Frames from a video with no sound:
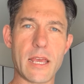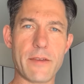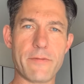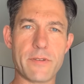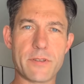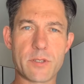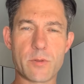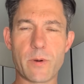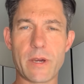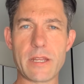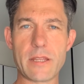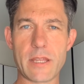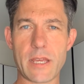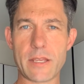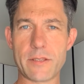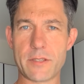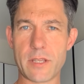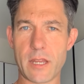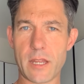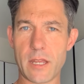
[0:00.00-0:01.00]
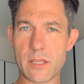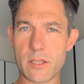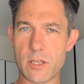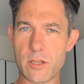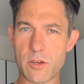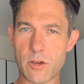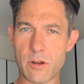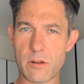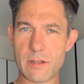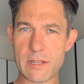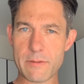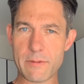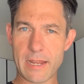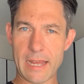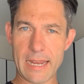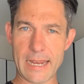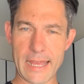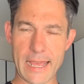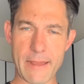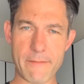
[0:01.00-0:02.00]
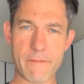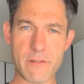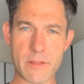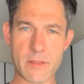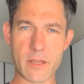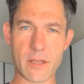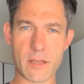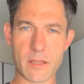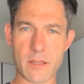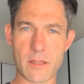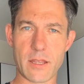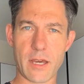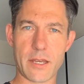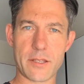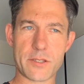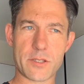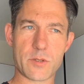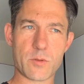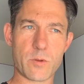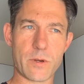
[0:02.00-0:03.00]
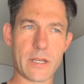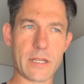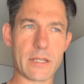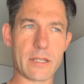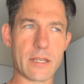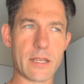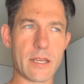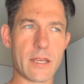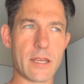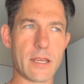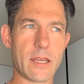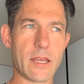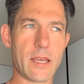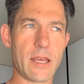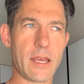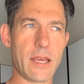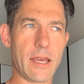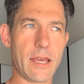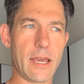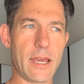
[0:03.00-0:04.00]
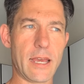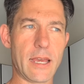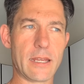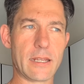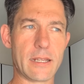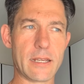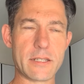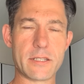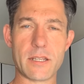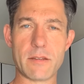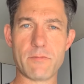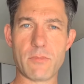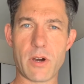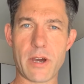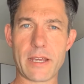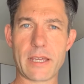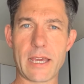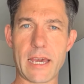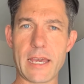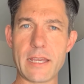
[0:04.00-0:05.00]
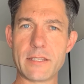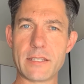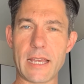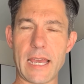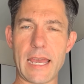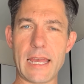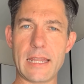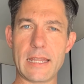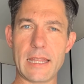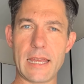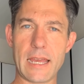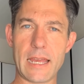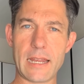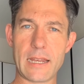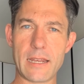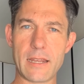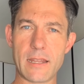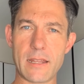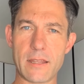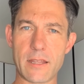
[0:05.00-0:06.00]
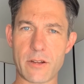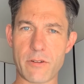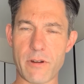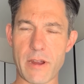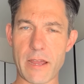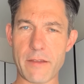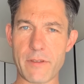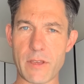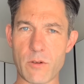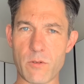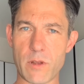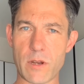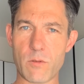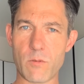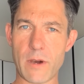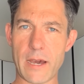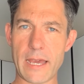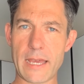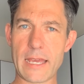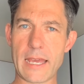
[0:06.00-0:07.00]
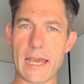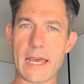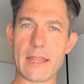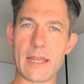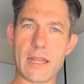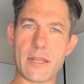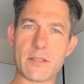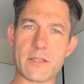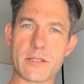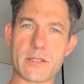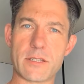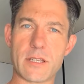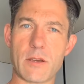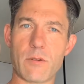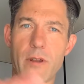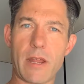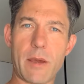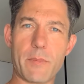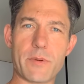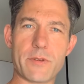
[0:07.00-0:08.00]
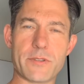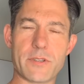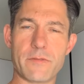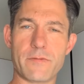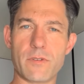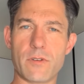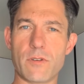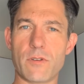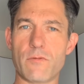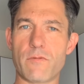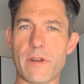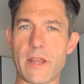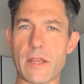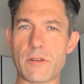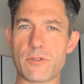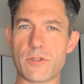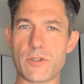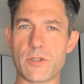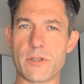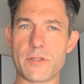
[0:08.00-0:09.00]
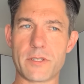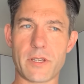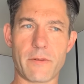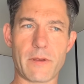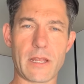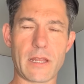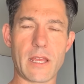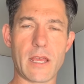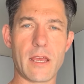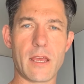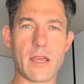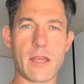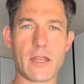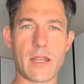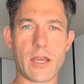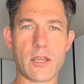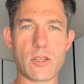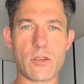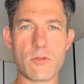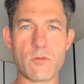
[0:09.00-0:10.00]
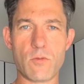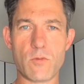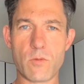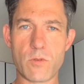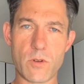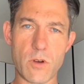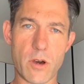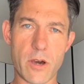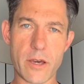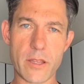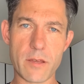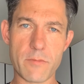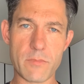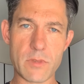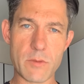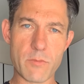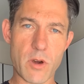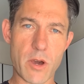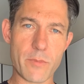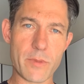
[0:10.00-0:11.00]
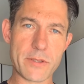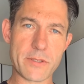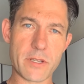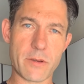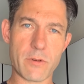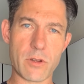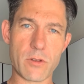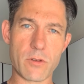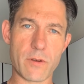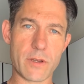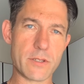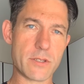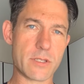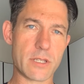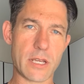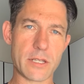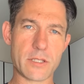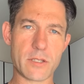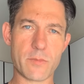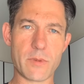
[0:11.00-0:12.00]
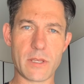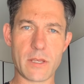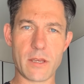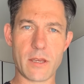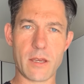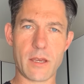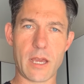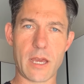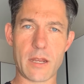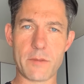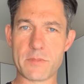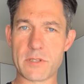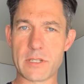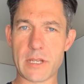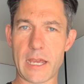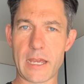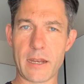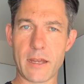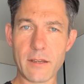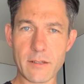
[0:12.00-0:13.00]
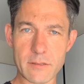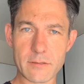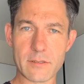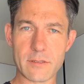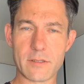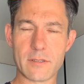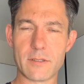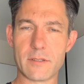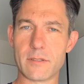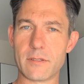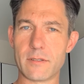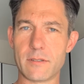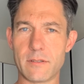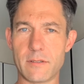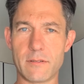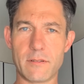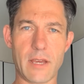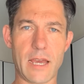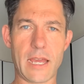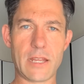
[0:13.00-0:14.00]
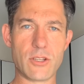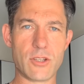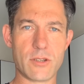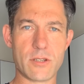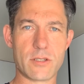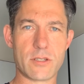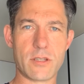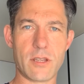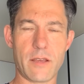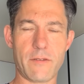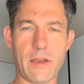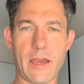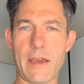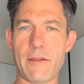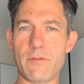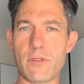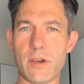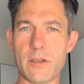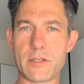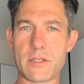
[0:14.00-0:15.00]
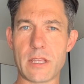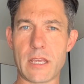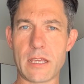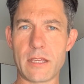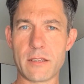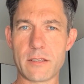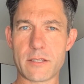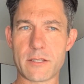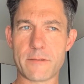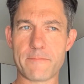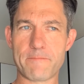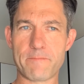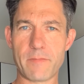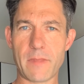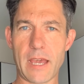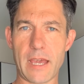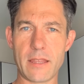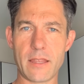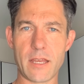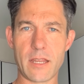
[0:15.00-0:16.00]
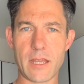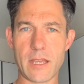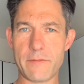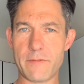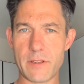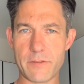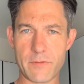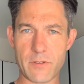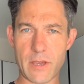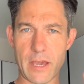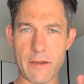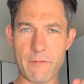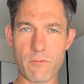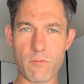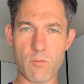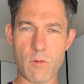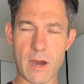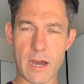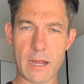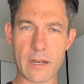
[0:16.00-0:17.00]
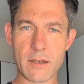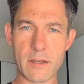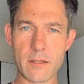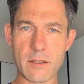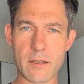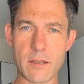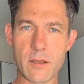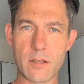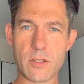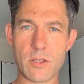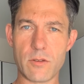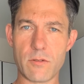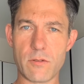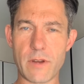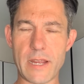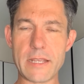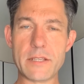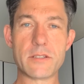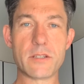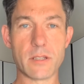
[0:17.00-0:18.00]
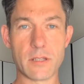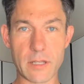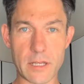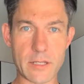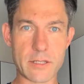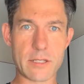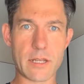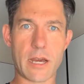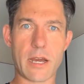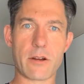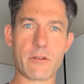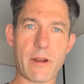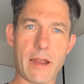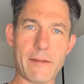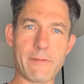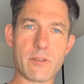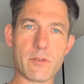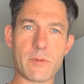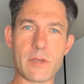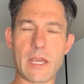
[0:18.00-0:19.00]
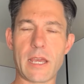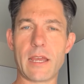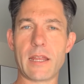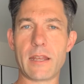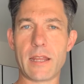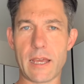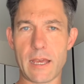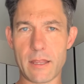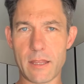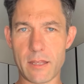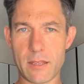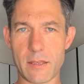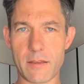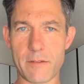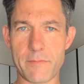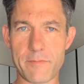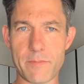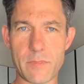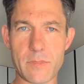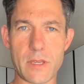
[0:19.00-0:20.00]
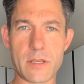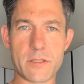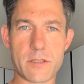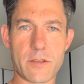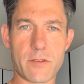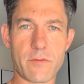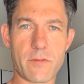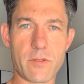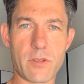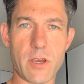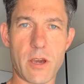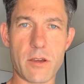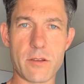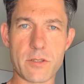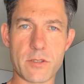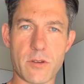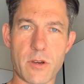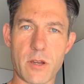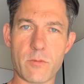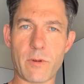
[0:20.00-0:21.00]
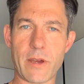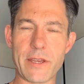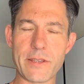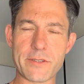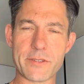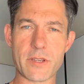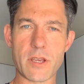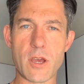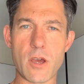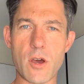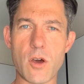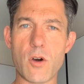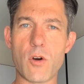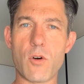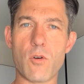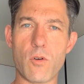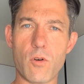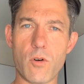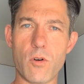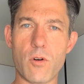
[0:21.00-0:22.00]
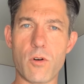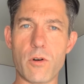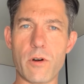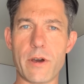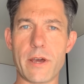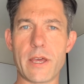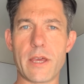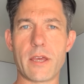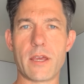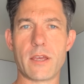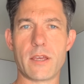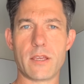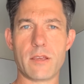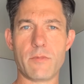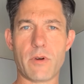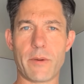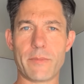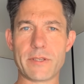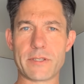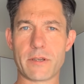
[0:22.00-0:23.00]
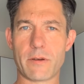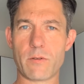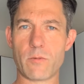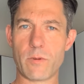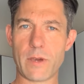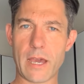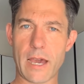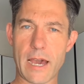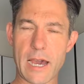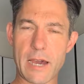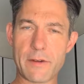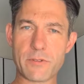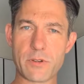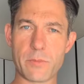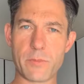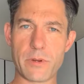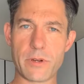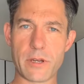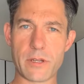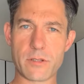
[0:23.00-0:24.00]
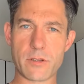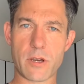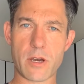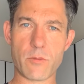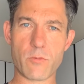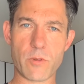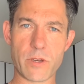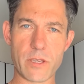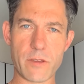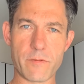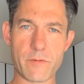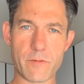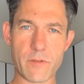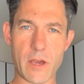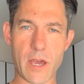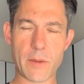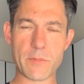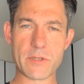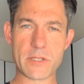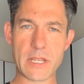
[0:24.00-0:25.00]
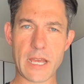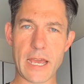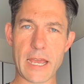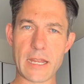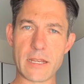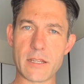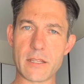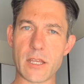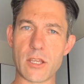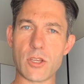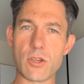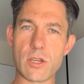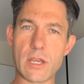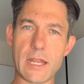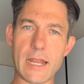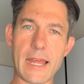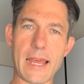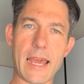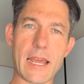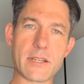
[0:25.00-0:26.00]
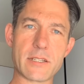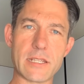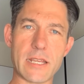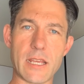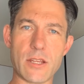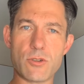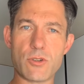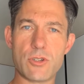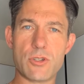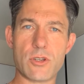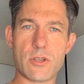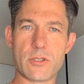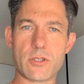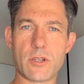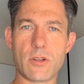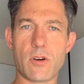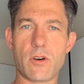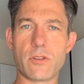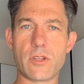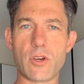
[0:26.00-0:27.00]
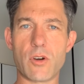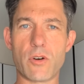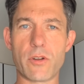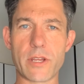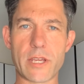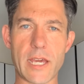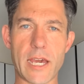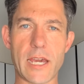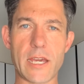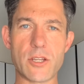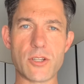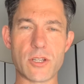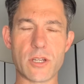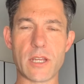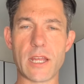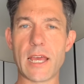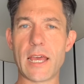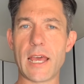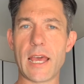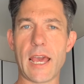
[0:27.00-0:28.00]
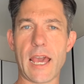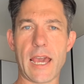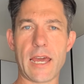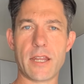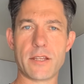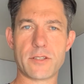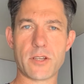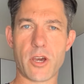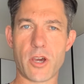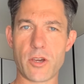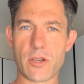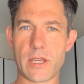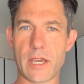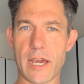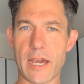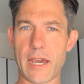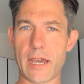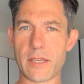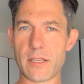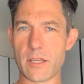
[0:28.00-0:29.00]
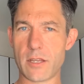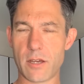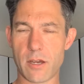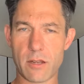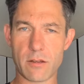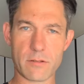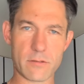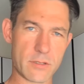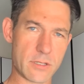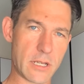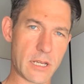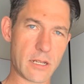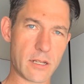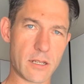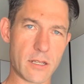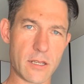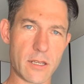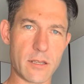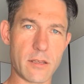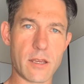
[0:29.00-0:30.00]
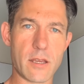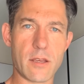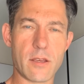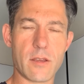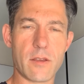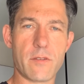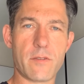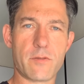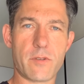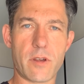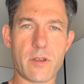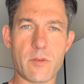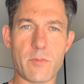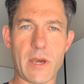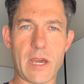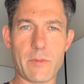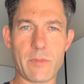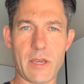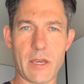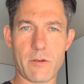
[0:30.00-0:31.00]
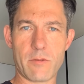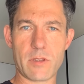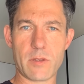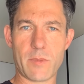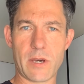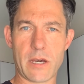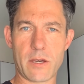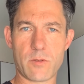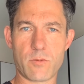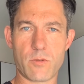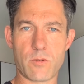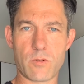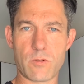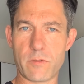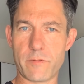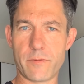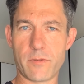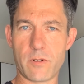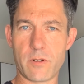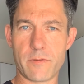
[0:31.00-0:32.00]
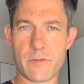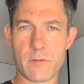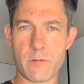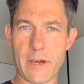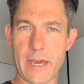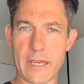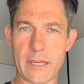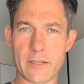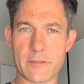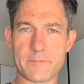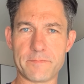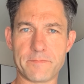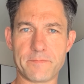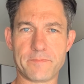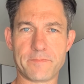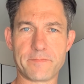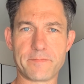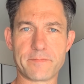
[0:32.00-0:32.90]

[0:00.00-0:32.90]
If it's sweet things, then you've got to eliminate everything that's sweet, at least in my case, and then the craving went away, and just see what happens if you reintroduce something. Now, you might be someone who just has to be an abstainer, and you just never have those things, and that even if you have one, you instantly start craving them again, and then things can go sideways. Or you might be someone where after a period of time where you've abstained, that you can actually introduce it on the odd occasion, and it's okay. You don't suddenly throw the baby out with the bathwater or fall off the wagon.